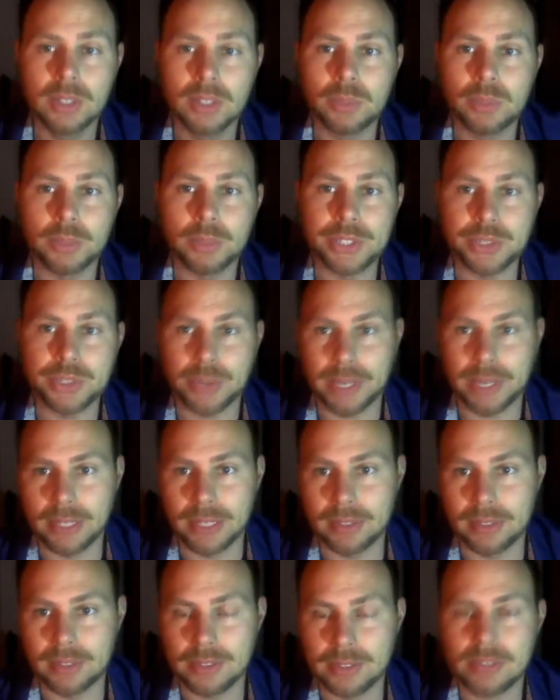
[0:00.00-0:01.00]
We
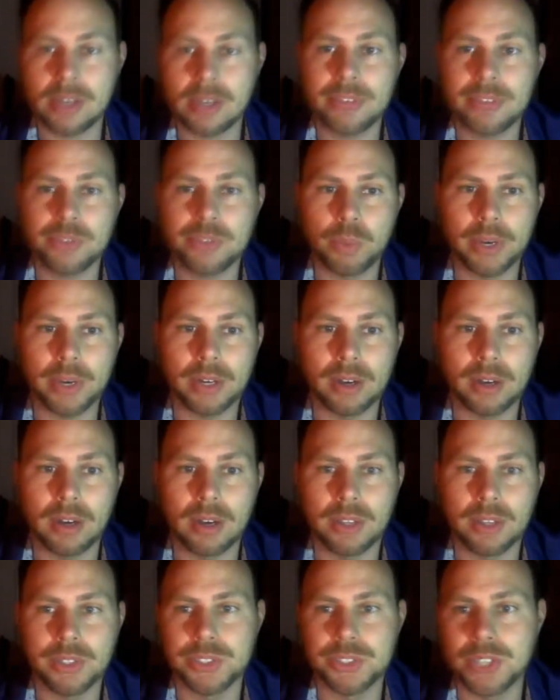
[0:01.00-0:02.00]
train the software
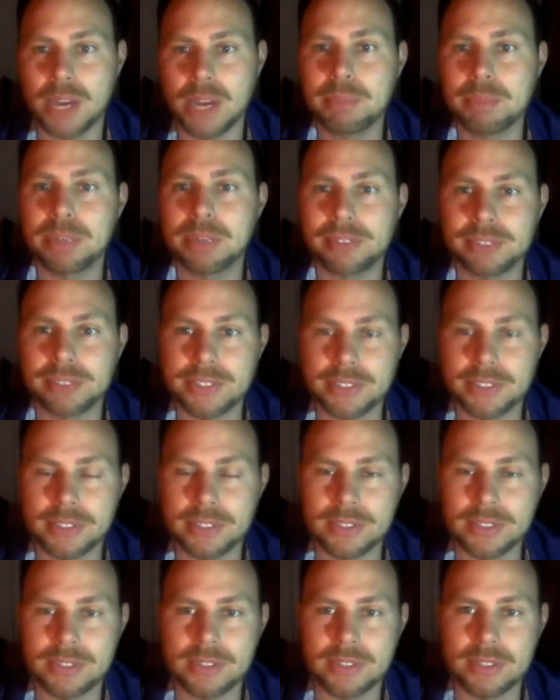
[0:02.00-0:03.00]
on your job
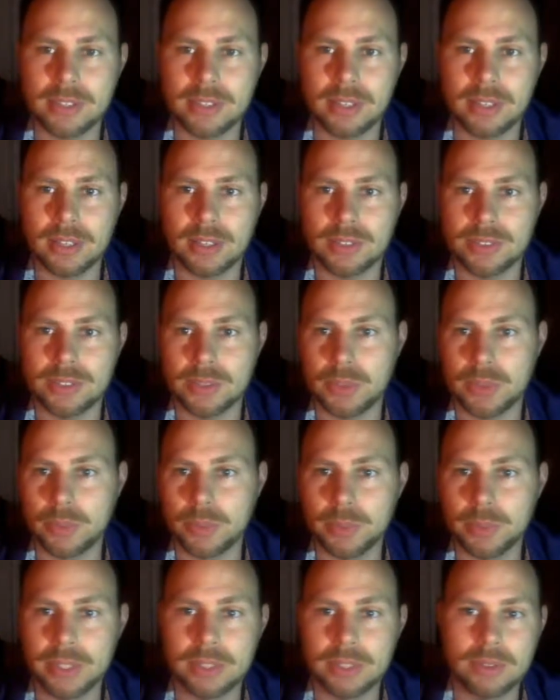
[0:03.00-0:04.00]
preferences so that
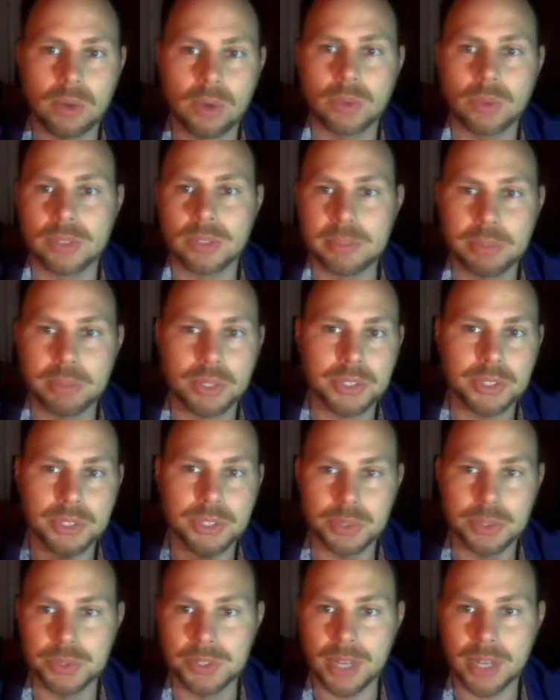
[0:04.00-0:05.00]
we only push
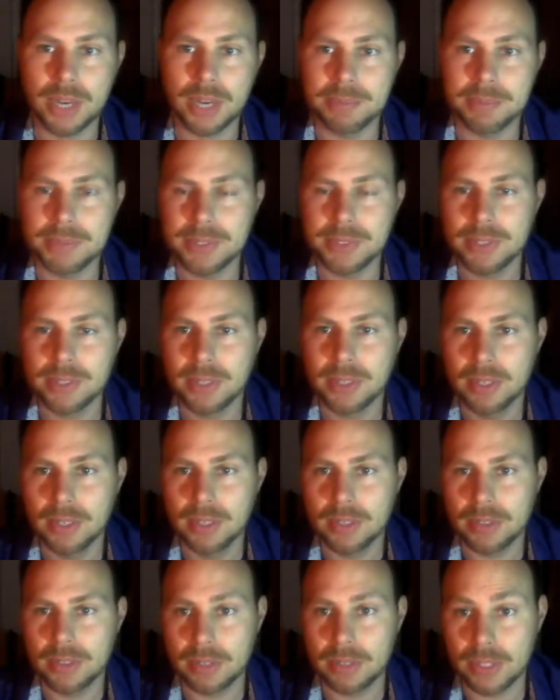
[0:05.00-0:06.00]
you jobs
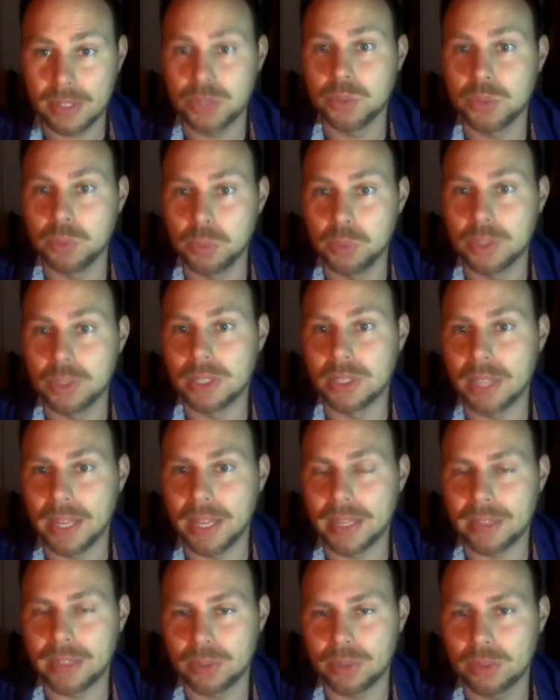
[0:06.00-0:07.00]
that you would
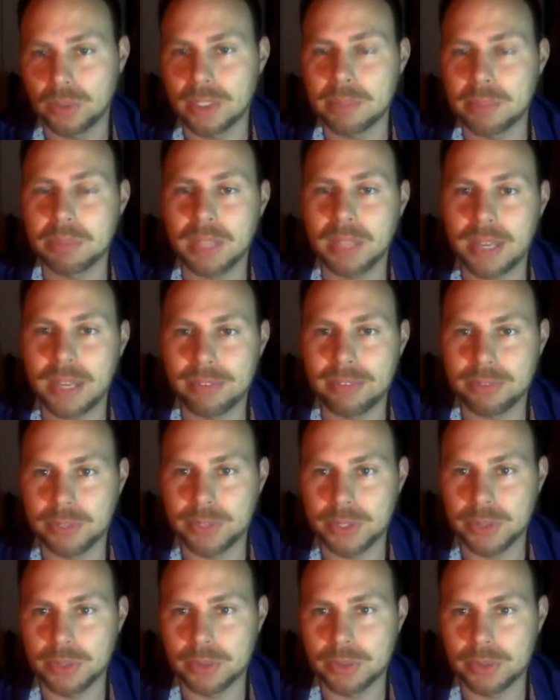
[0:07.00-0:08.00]
like, or only apply for
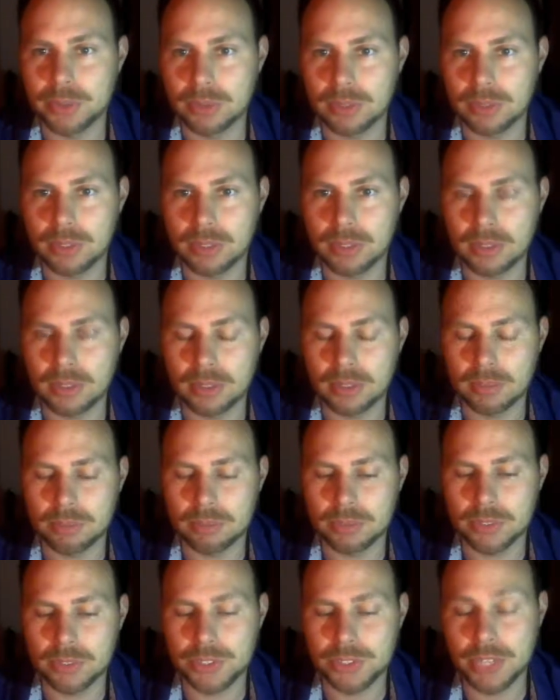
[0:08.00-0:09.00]
you
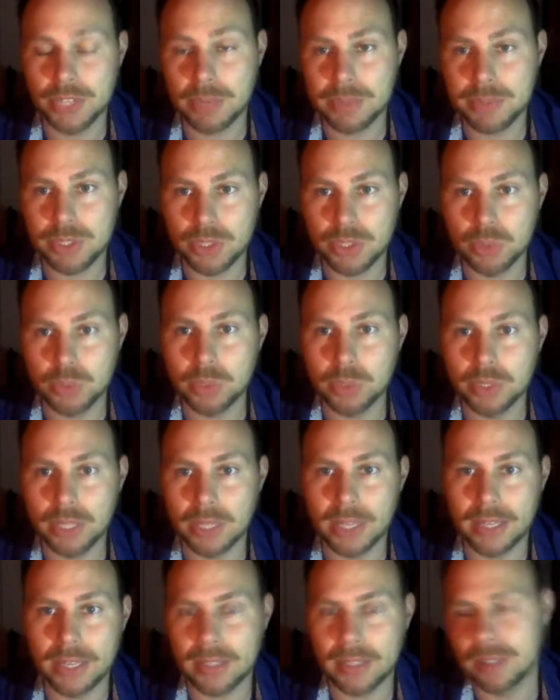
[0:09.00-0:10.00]
for jobs that you would
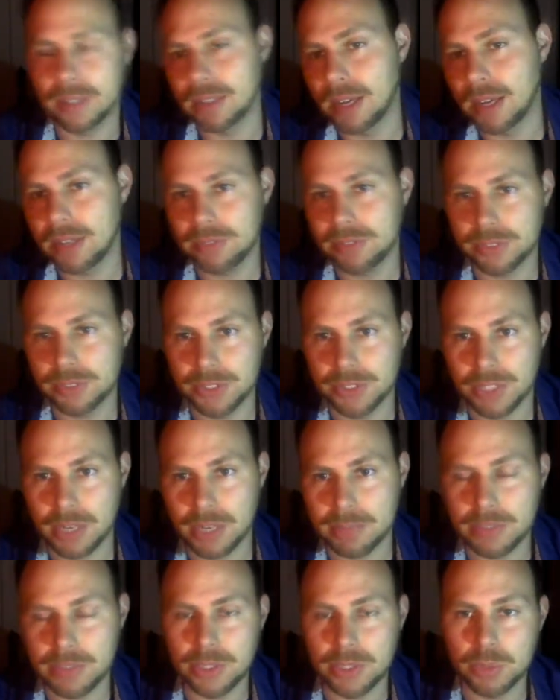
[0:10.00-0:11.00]
like and not for
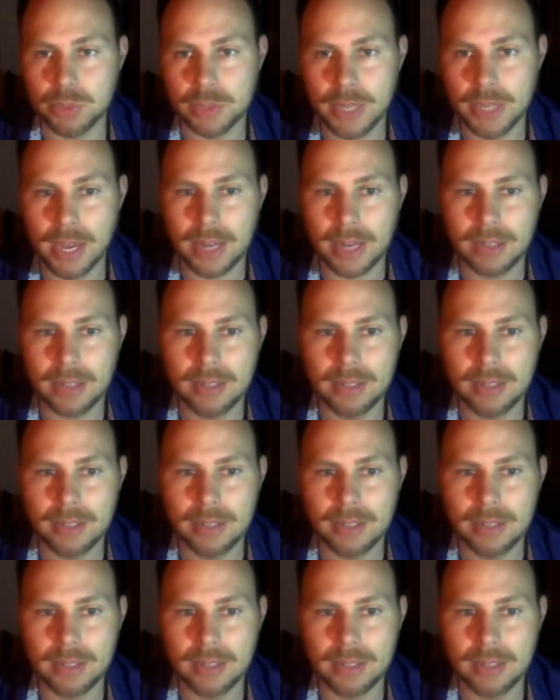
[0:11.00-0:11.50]
jobs that you would not.